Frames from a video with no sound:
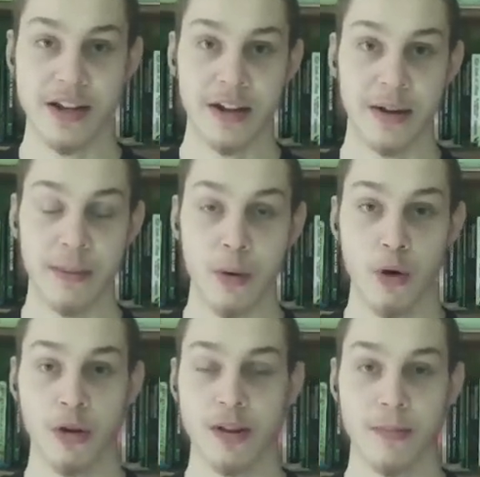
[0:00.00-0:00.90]
He
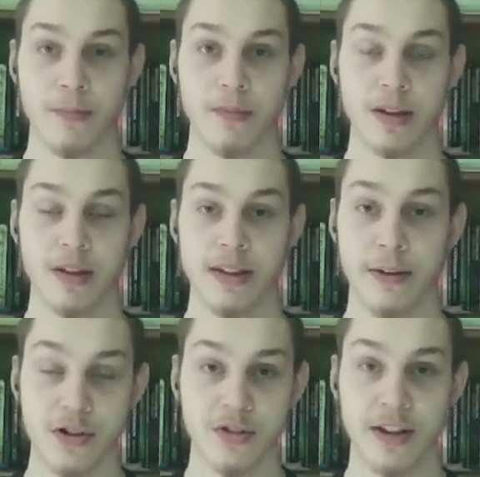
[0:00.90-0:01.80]
abhorred them.
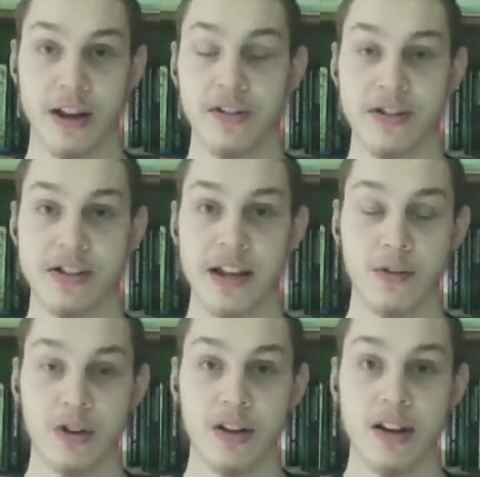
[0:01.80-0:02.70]
They were his own inheritance. They
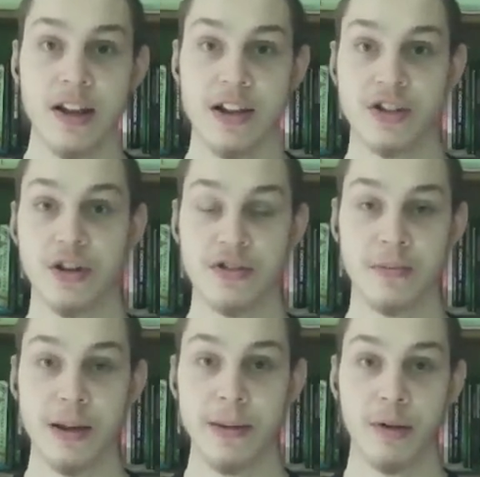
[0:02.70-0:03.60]
were his
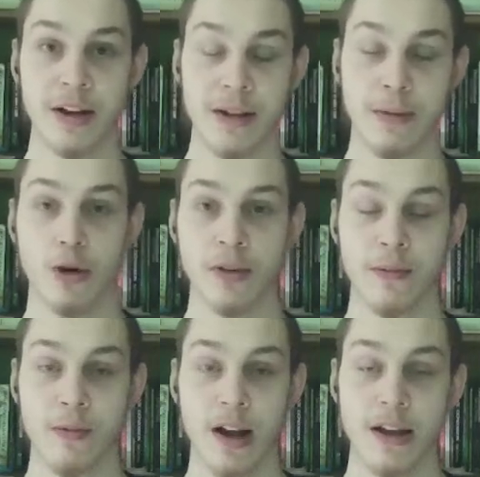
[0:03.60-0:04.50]
chosen people, and he abhorred
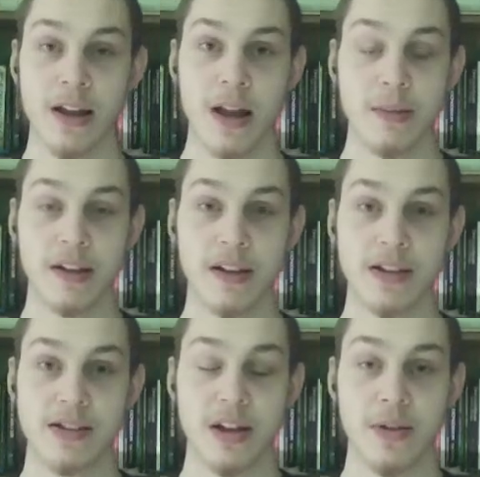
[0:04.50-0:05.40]
them. Why?
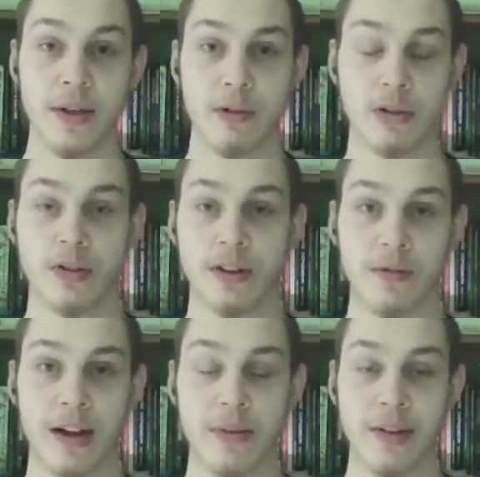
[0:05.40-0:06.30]
Because they were learning
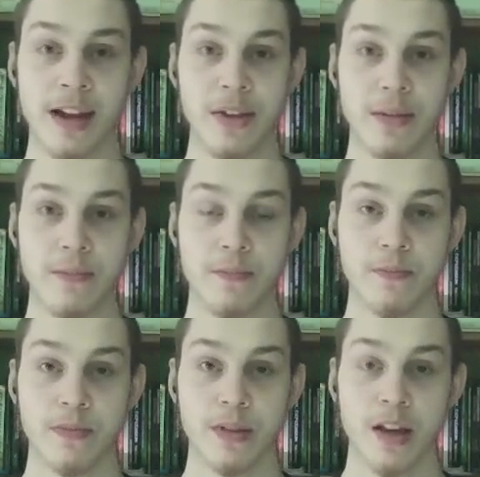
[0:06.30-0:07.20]
the way of the heathen.
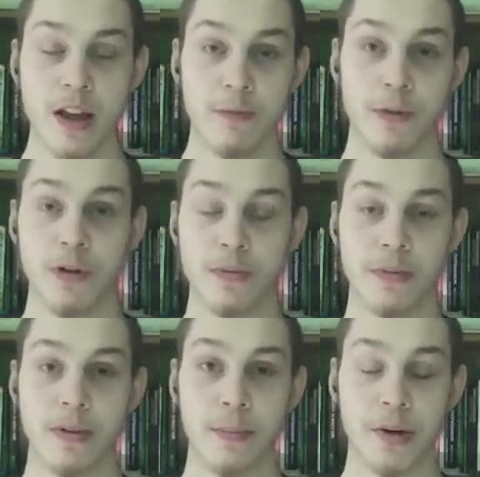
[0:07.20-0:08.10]
When you're
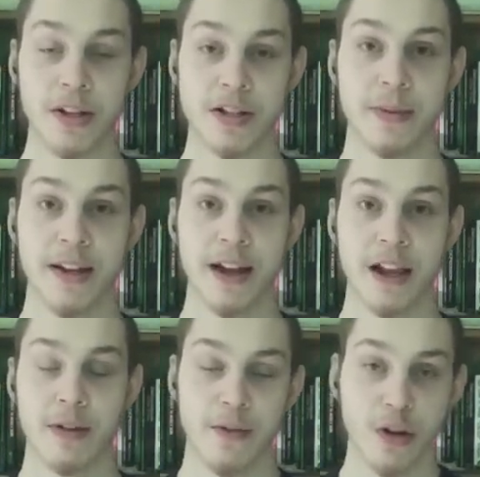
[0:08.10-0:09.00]
participating in
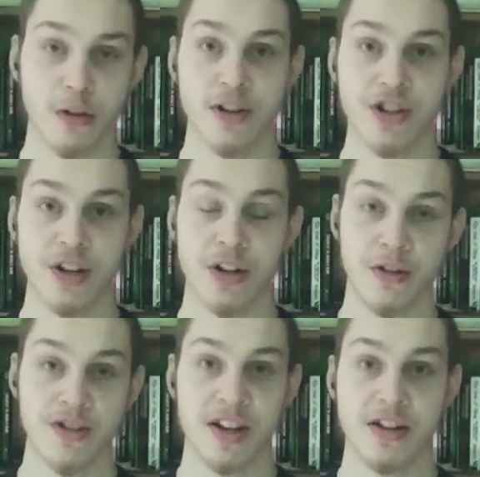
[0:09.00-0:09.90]
Halloween, if you're a Christian,
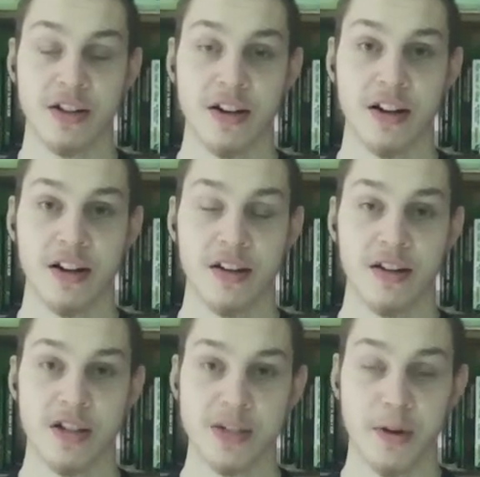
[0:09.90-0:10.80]
you're a child of God,
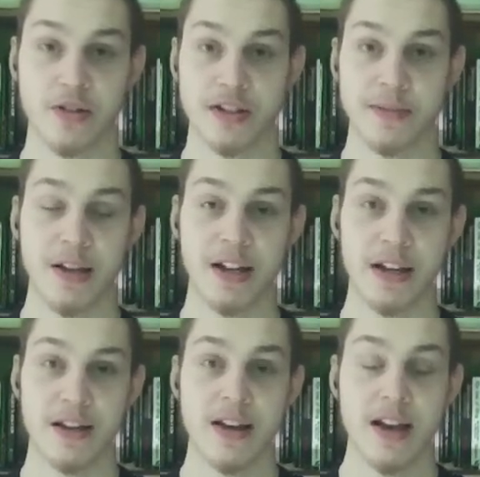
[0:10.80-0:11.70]
spiritually
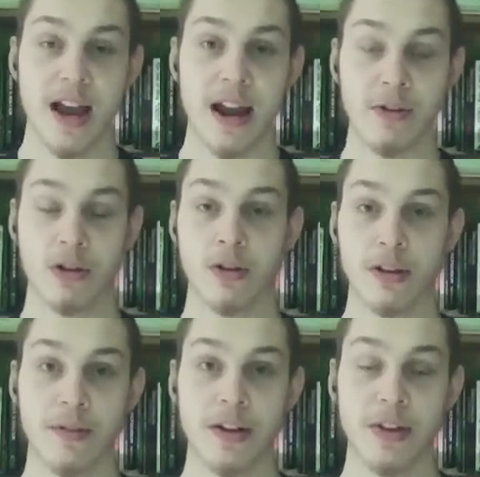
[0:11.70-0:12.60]
speaking. And if you're
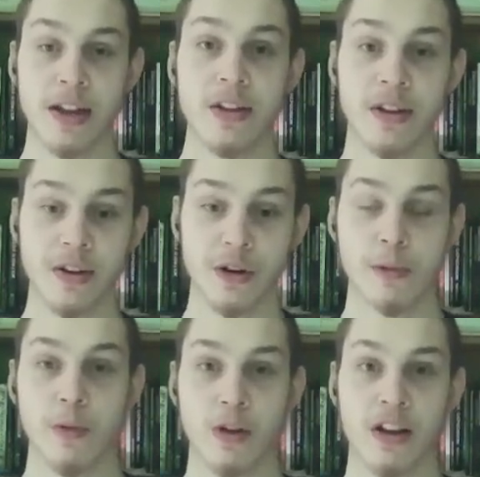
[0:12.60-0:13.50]
learning the way of the heathen, you're
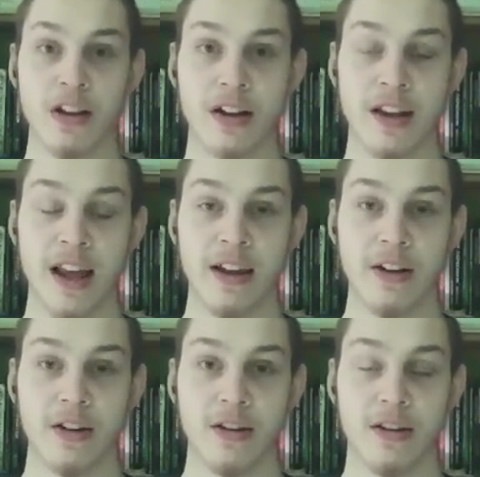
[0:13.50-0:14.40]
provoking God to anger.